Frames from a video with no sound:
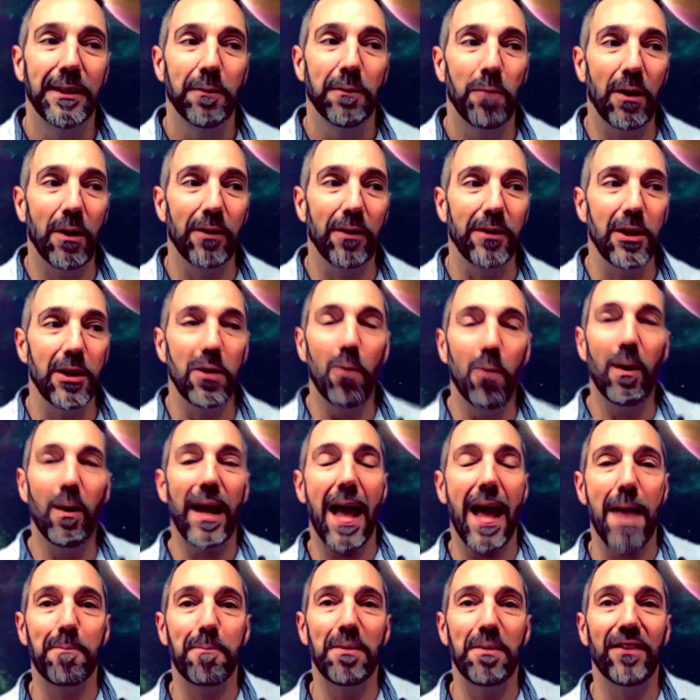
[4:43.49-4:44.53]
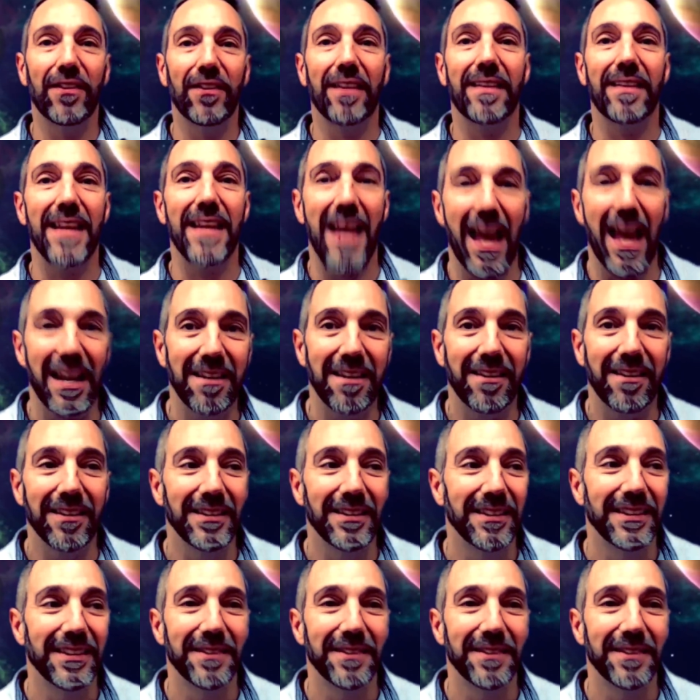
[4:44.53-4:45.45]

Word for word: Well, you know what happens at the end?